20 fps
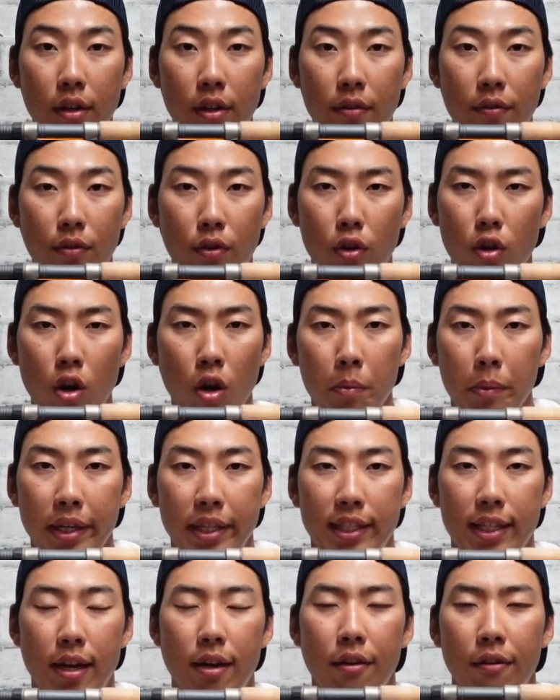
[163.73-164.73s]
for all my
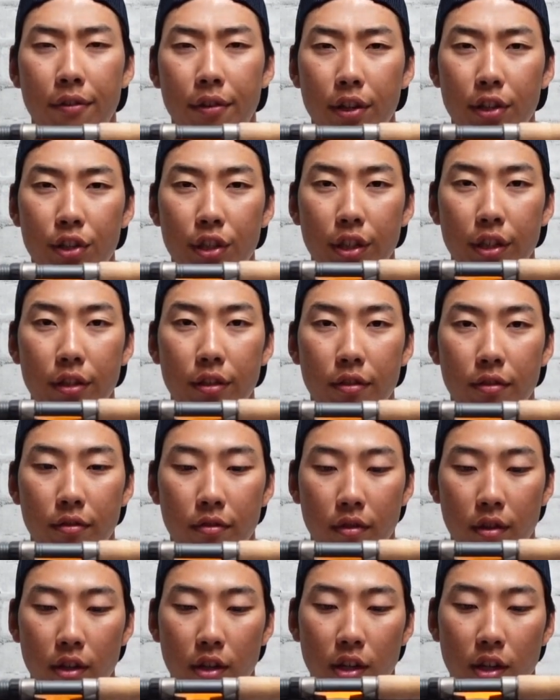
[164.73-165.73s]
salmon fishing.
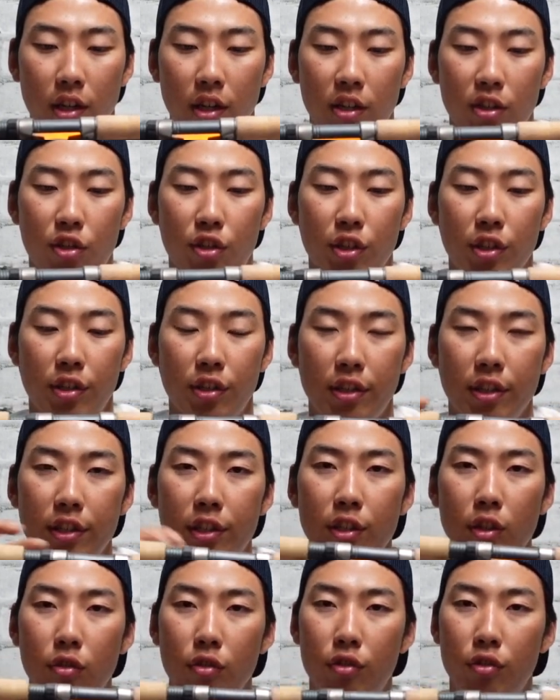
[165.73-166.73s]
It's just there's
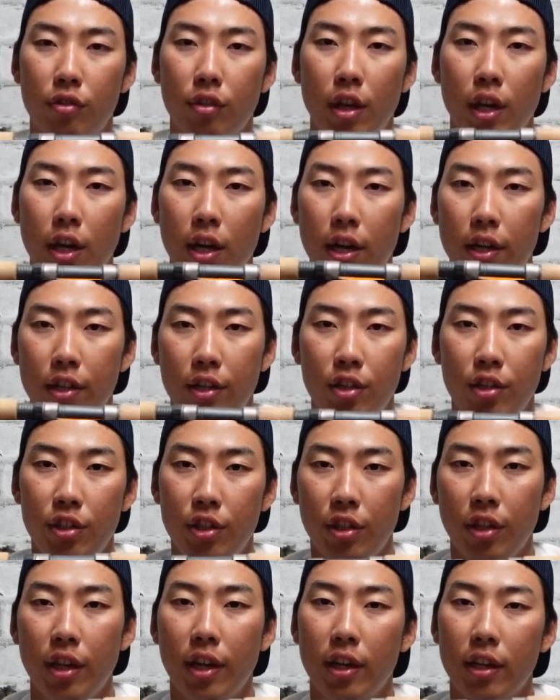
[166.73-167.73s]
no
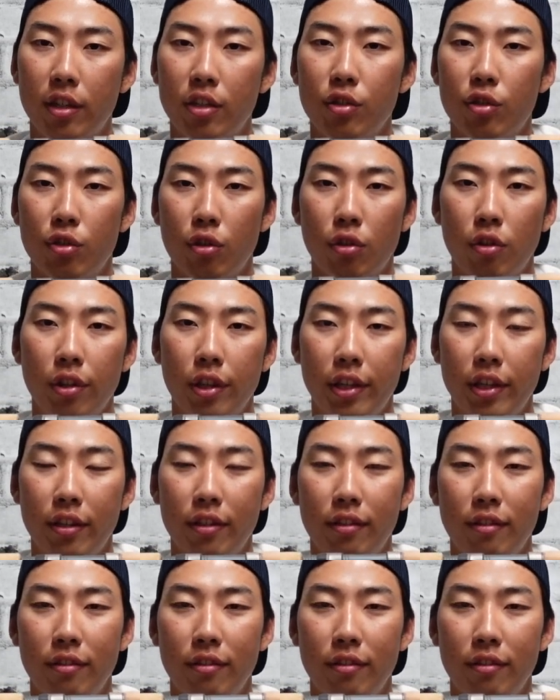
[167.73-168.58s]
you got to control it,